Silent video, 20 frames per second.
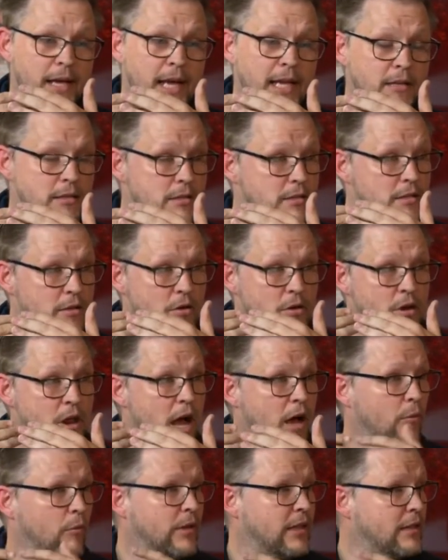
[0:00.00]
it's
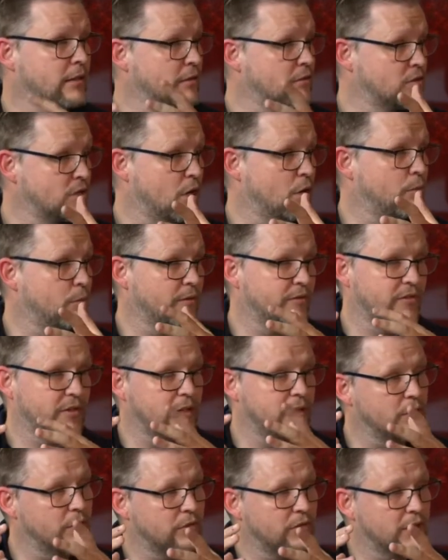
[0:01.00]
not within the scope of
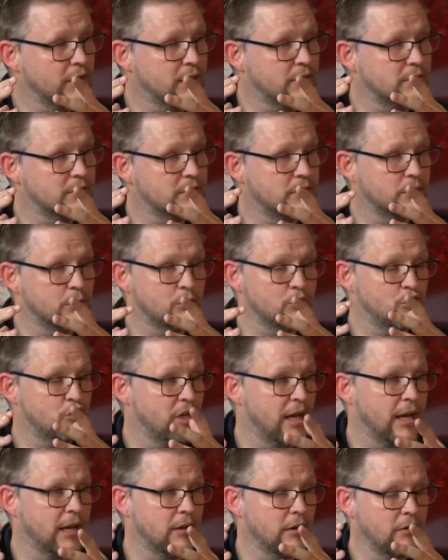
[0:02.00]
TU6 to
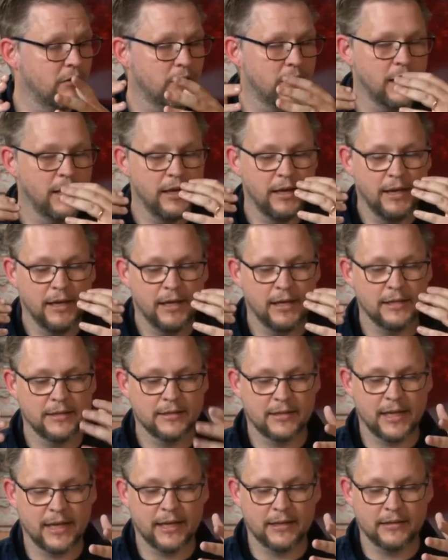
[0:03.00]
change,
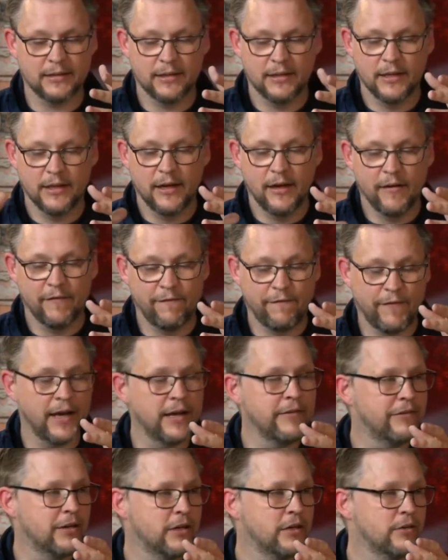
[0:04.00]
is that
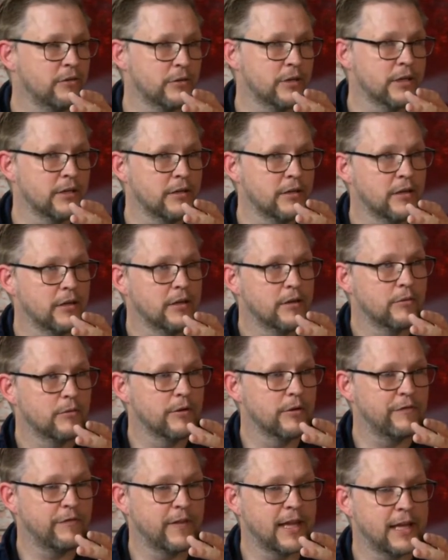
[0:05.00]
500
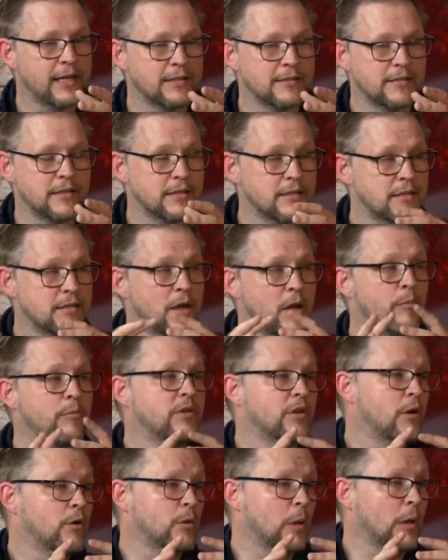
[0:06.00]
reflects the
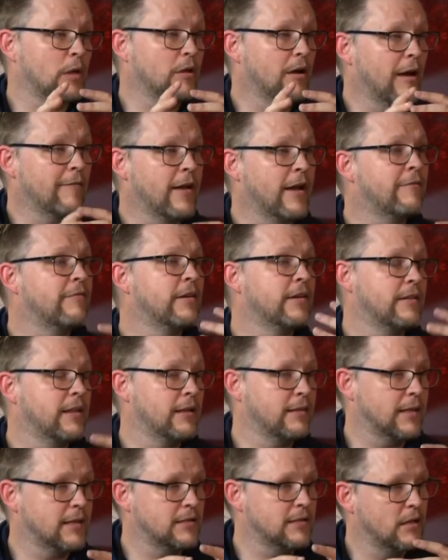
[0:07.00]
sum total of
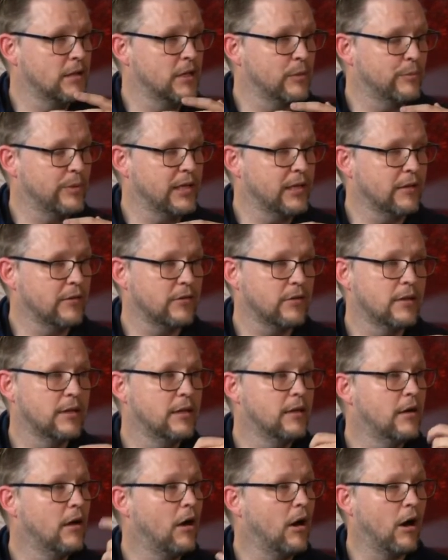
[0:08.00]
everything that's on the piece.
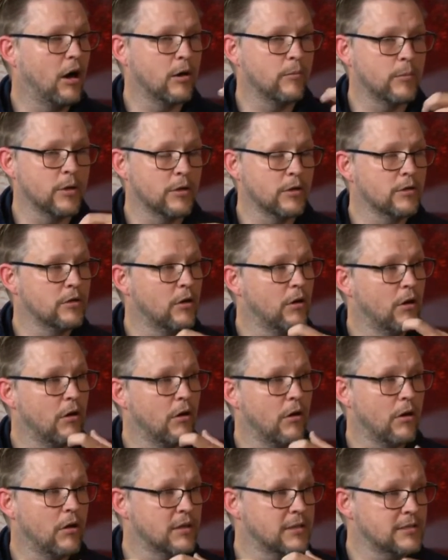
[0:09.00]
Armor,
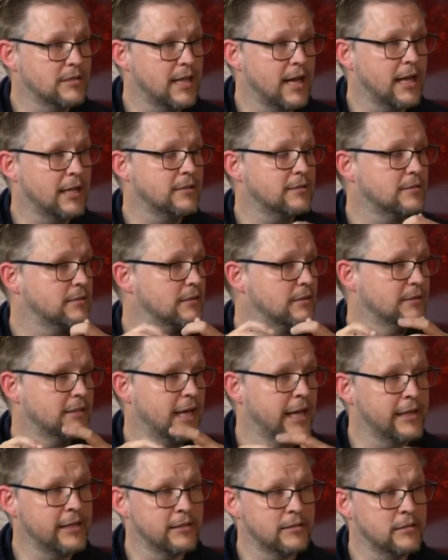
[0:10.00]
all the stats,
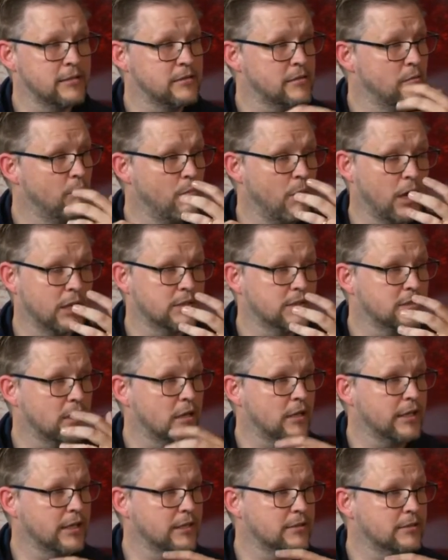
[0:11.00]
talents, mod
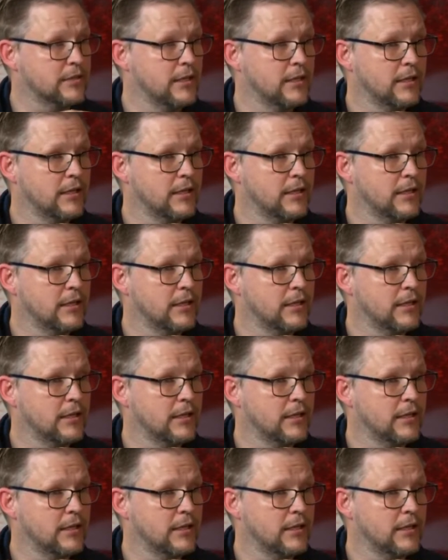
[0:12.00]
sockets.